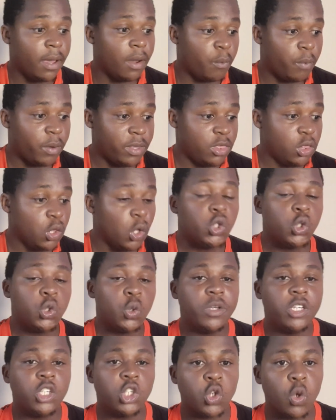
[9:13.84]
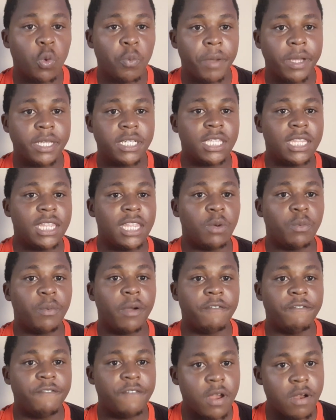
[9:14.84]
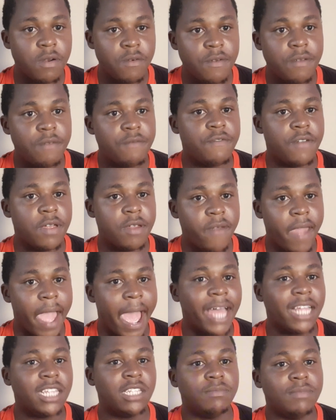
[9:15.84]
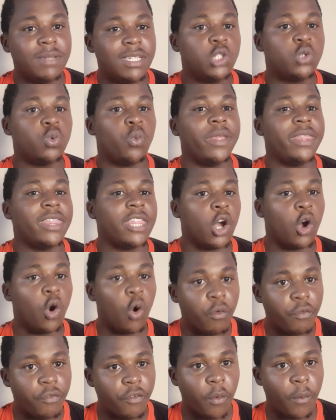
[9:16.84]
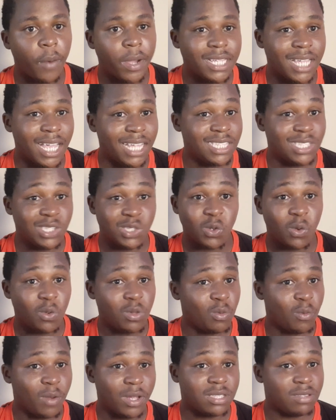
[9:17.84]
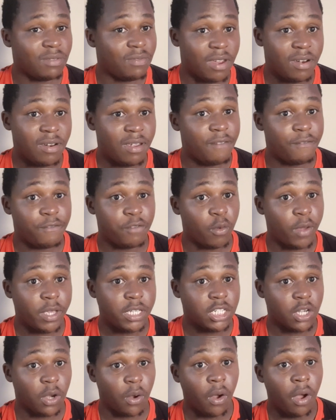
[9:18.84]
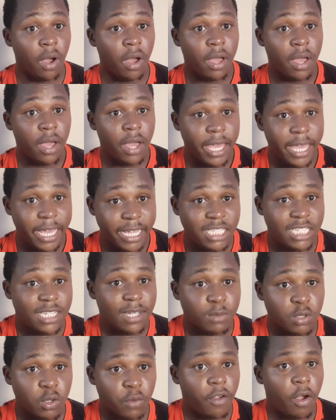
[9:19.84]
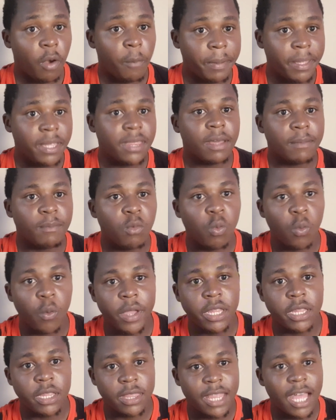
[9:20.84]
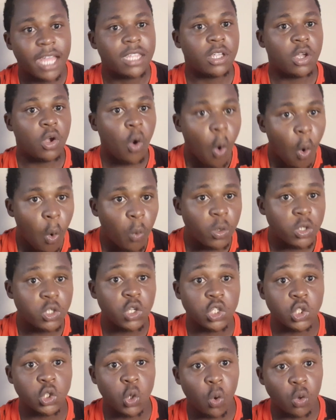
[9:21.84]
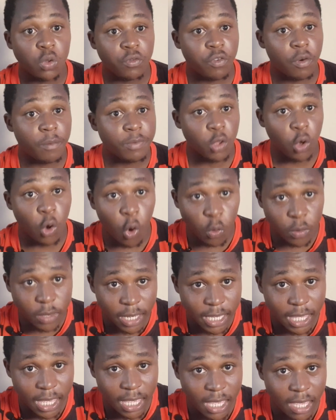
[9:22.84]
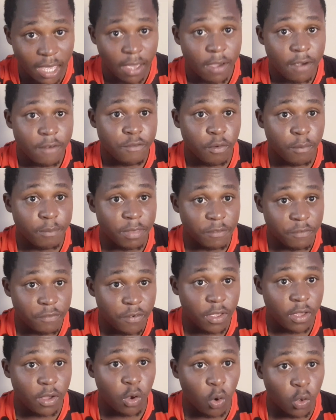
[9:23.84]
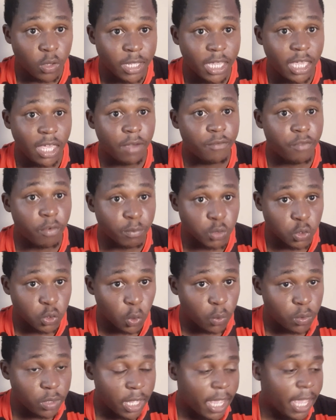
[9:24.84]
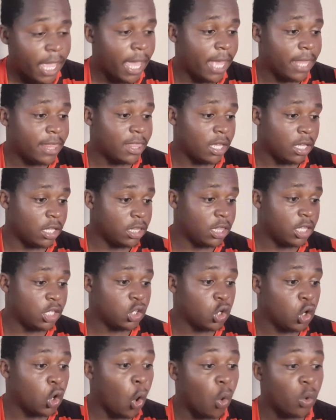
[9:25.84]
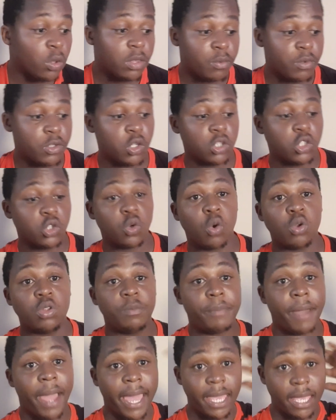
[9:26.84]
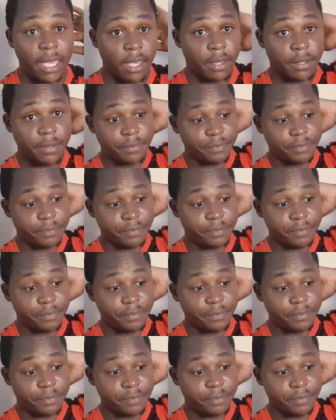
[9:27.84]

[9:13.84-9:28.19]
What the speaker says: with not doing so much, they were very, very adamant when they go forward. And Son was very influential in terms of helping them win that goal, which was scored from the corner kick, from the free corner kick from Son, and the goal which was scored by